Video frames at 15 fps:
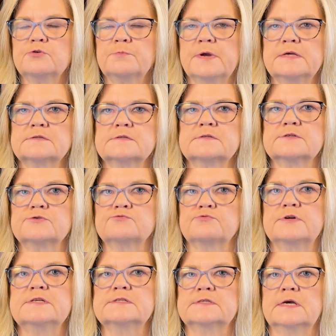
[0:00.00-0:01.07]
your basis is
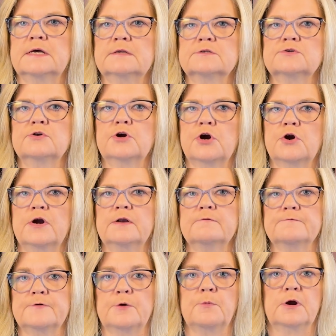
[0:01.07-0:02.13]
reset to current
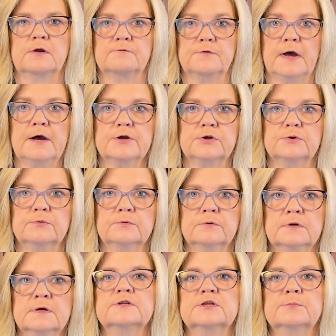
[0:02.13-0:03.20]
fair market value,
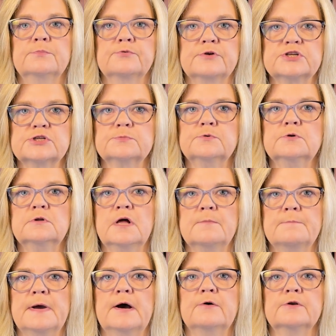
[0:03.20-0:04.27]
the depreciable
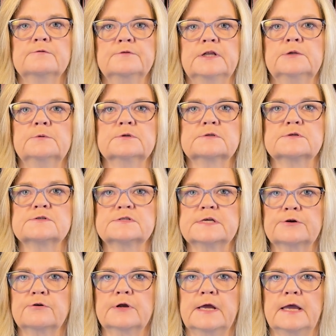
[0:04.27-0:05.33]
amount available to
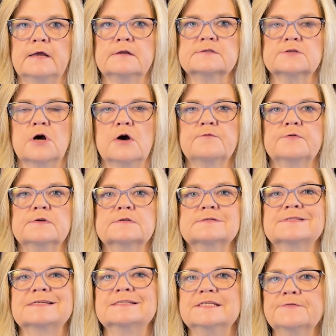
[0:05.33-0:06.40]
segregate is often
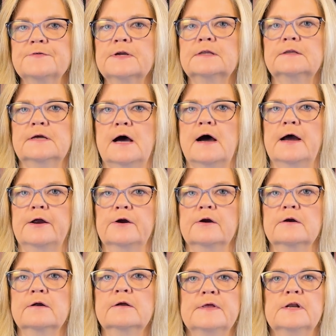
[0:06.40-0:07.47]
significantly
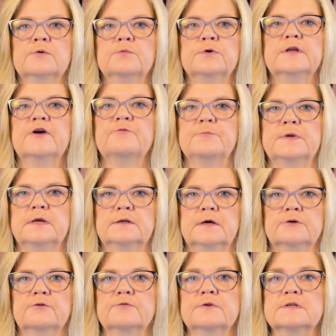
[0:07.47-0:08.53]
higher than it would have been
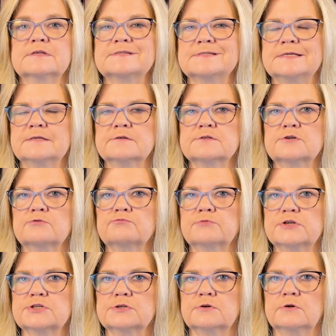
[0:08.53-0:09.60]
under the decedent's
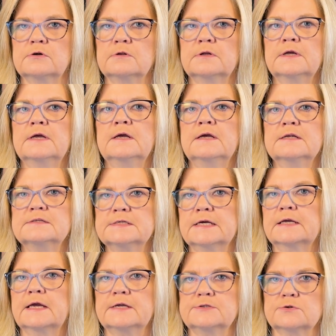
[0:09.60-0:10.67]
original
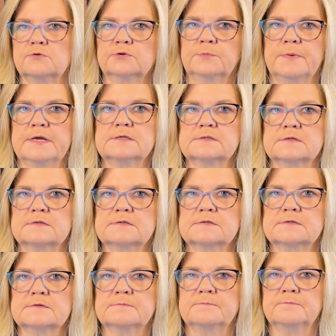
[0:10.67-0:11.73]
decades-old
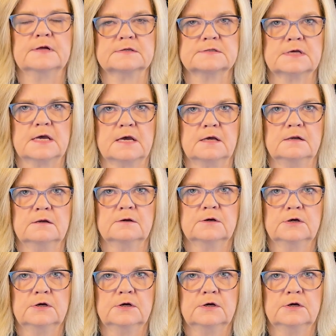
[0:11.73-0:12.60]
basis. That said,